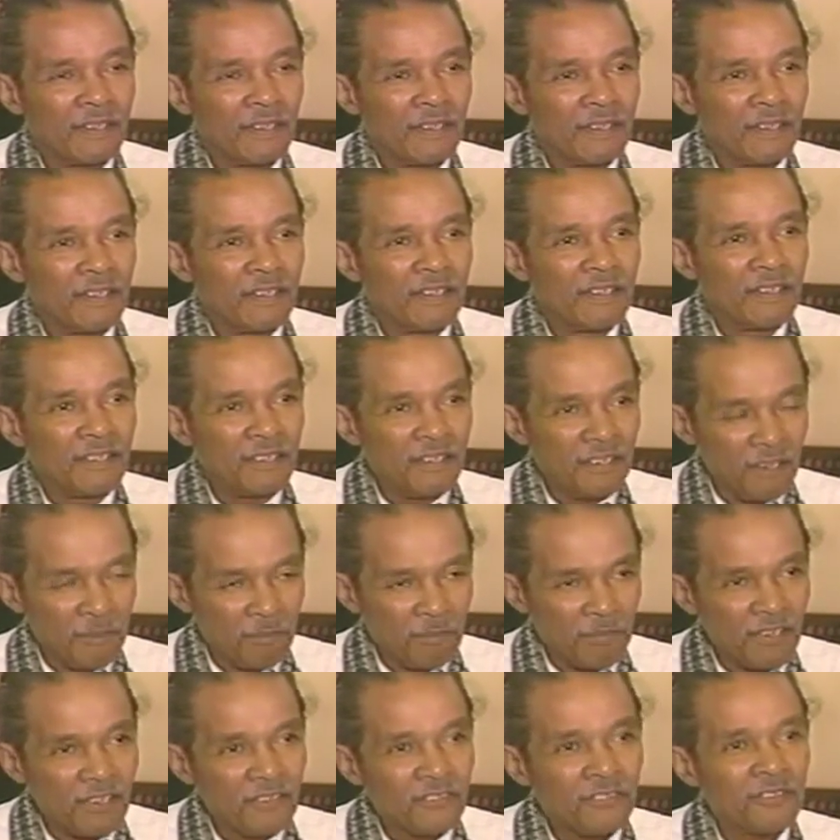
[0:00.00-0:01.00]
solos? Yeah,
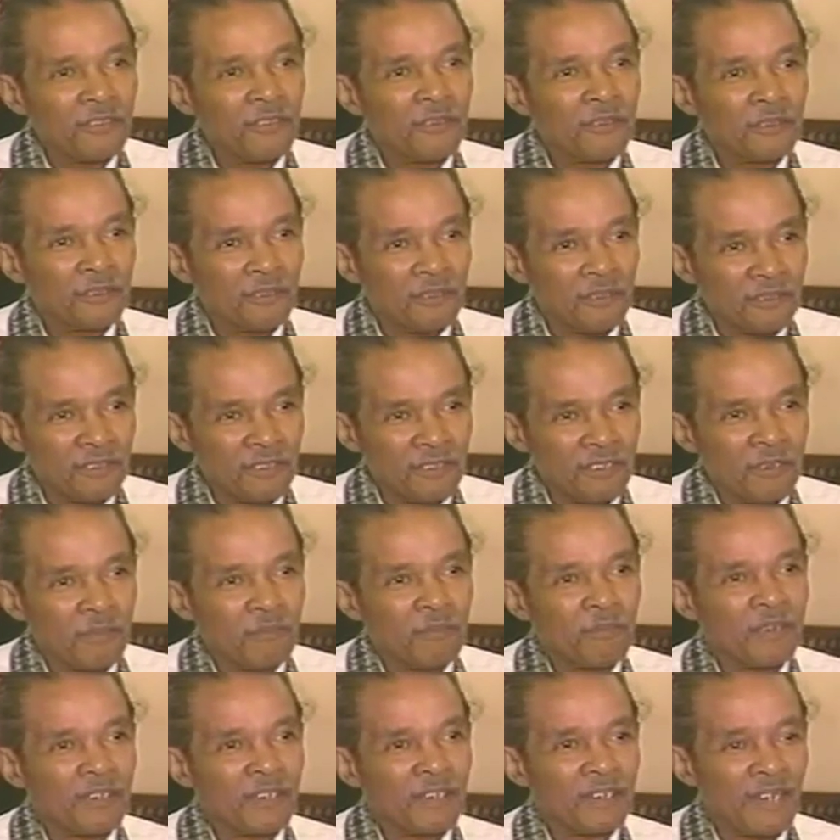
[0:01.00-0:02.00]
played solos and then
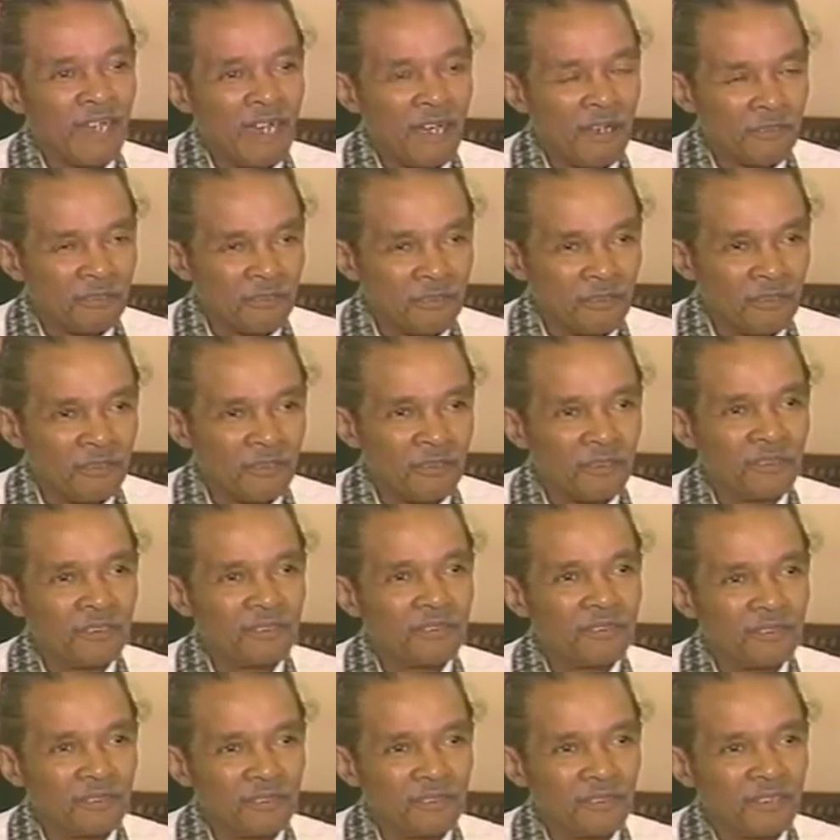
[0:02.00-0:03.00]
played the out chorus.
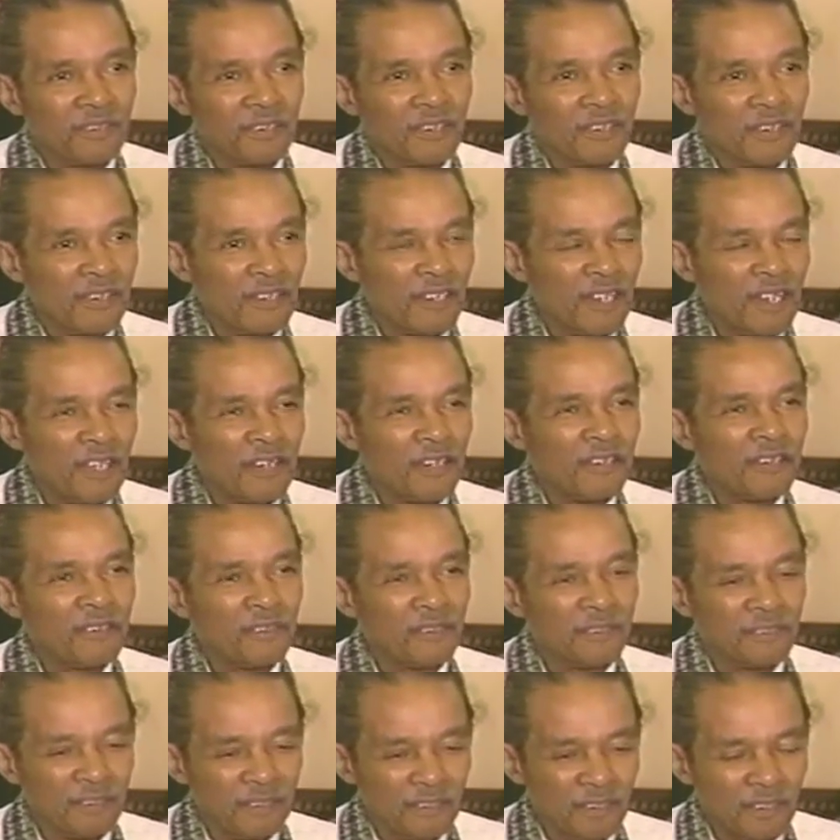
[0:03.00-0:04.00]
They had
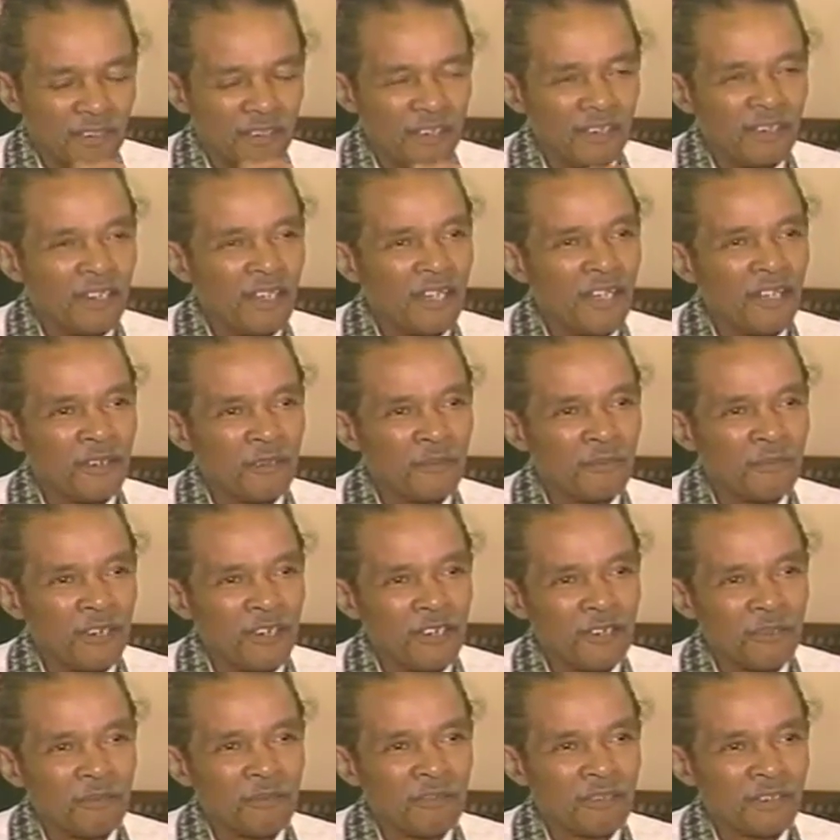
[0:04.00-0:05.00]
little, little head
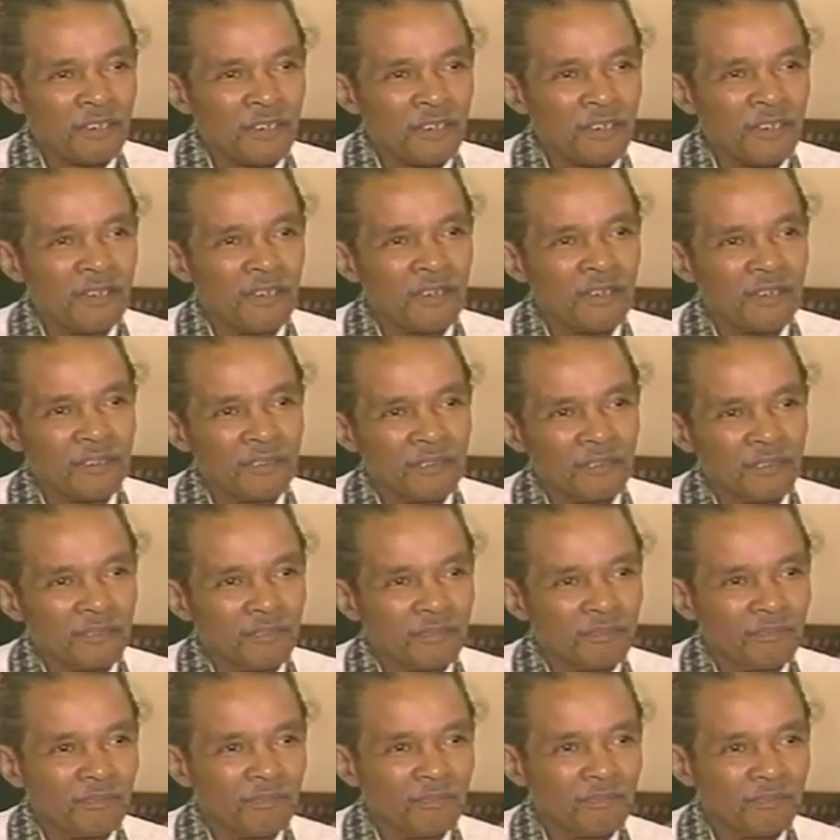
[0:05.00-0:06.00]
arrangements, they called it.
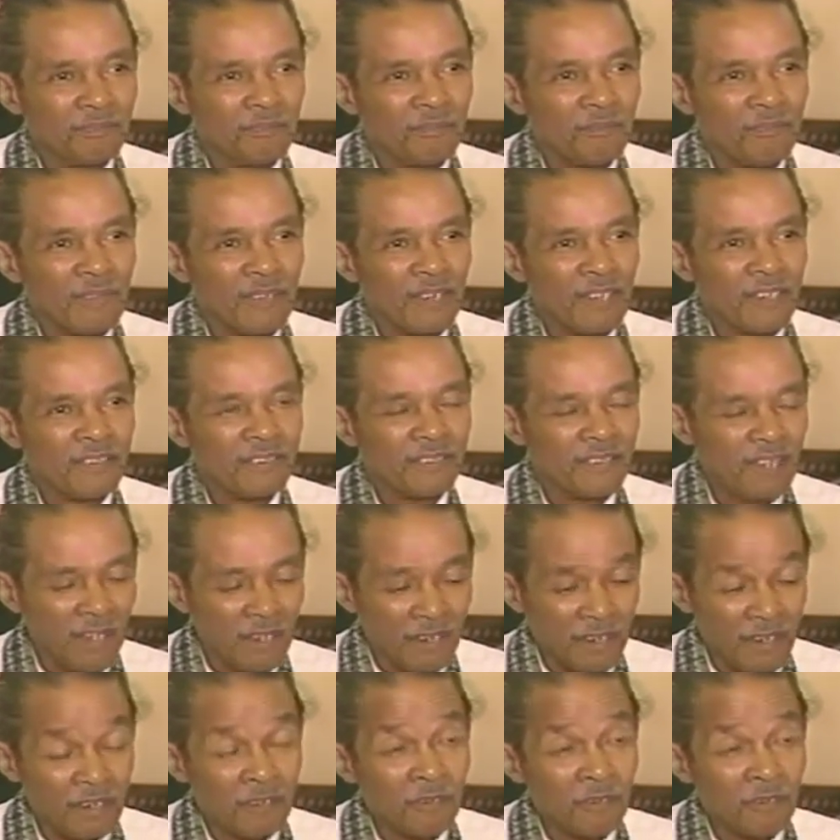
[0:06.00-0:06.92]
It sounded like